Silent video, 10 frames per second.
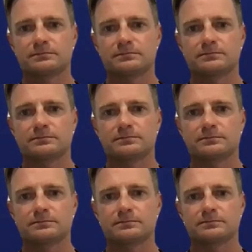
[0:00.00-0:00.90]

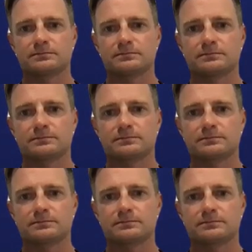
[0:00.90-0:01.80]

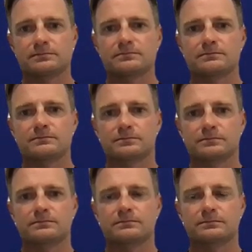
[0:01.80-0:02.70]
This person isn't speaking.